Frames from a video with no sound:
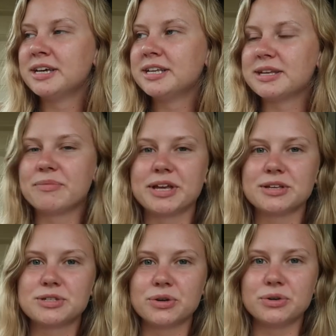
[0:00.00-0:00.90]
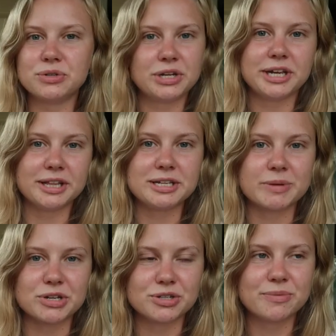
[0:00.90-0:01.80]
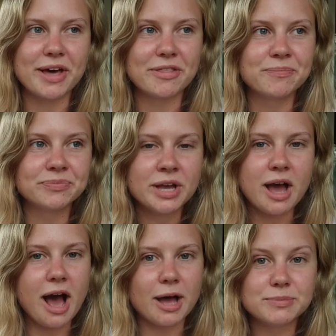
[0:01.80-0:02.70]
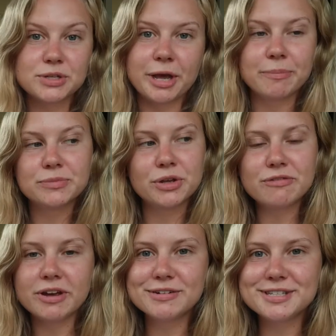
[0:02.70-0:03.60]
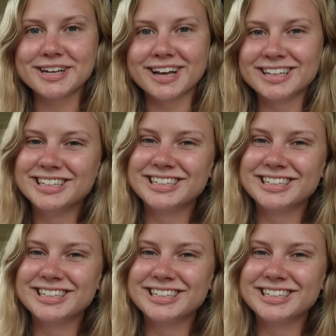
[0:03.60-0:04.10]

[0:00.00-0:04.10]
something so uniquely special about them. So yeah, no favorites here.